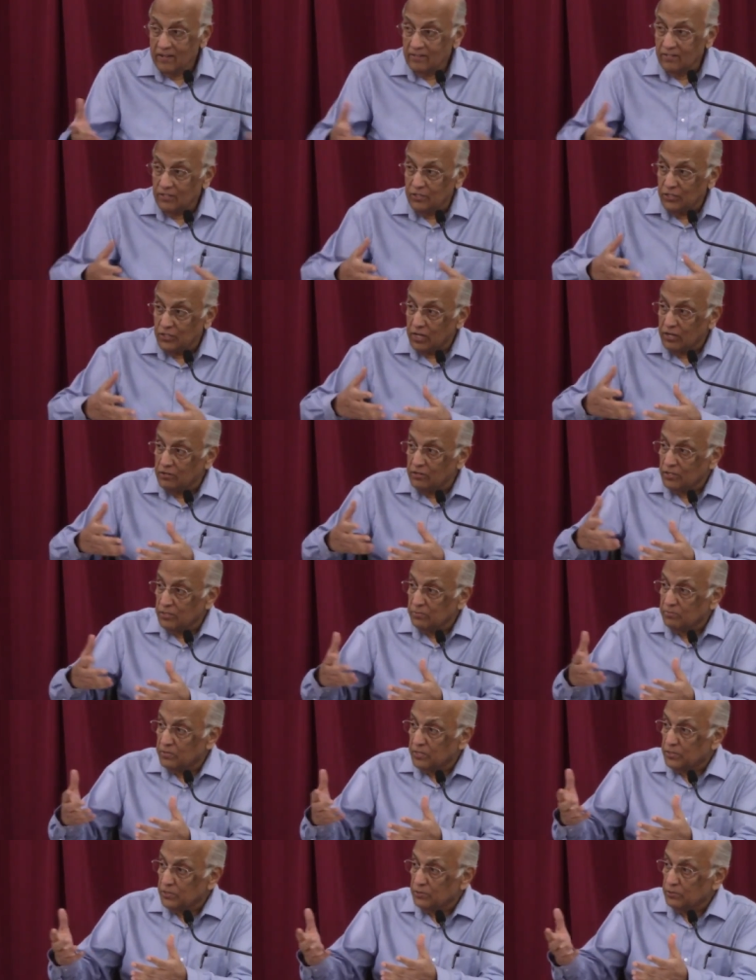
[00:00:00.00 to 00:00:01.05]
the generous
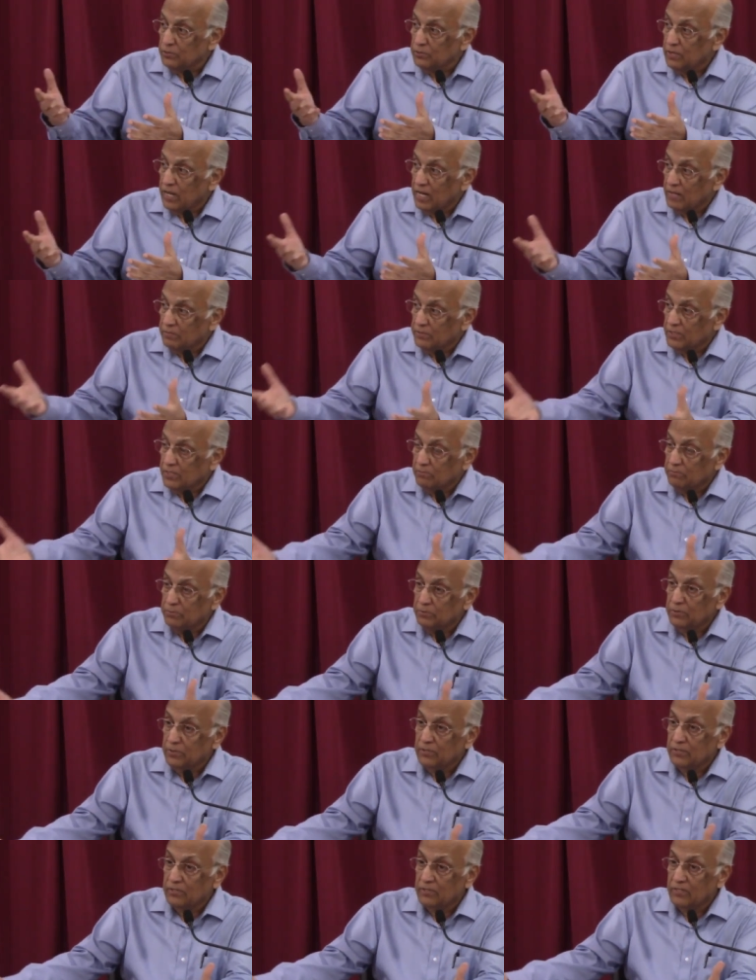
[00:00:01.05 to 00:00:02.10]
person who helps the
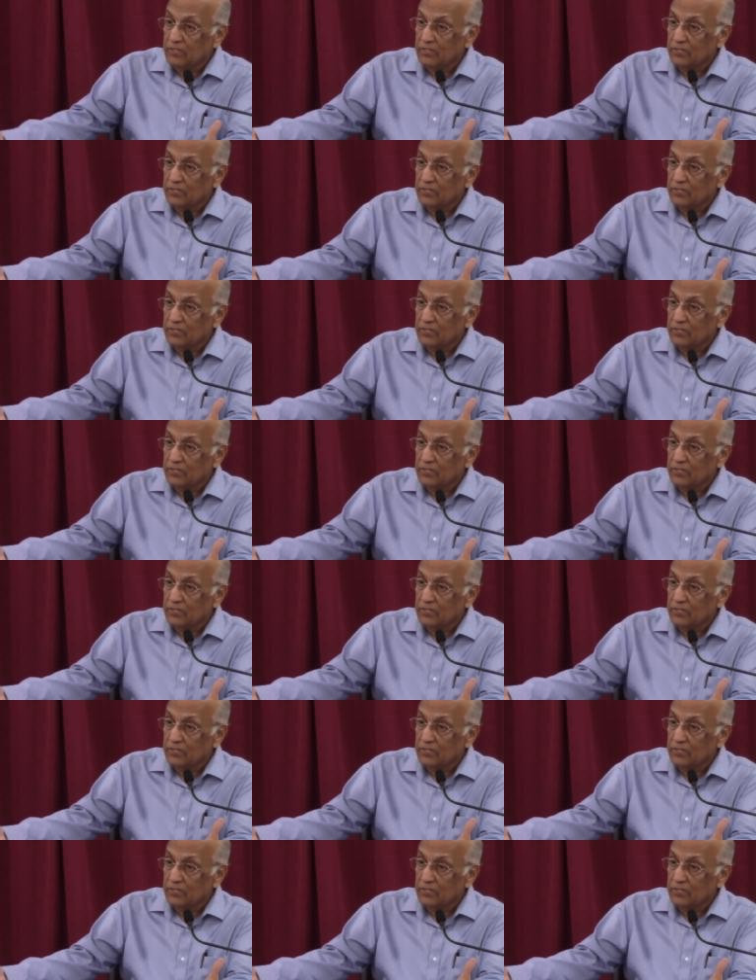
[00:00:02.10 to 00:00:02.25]
poor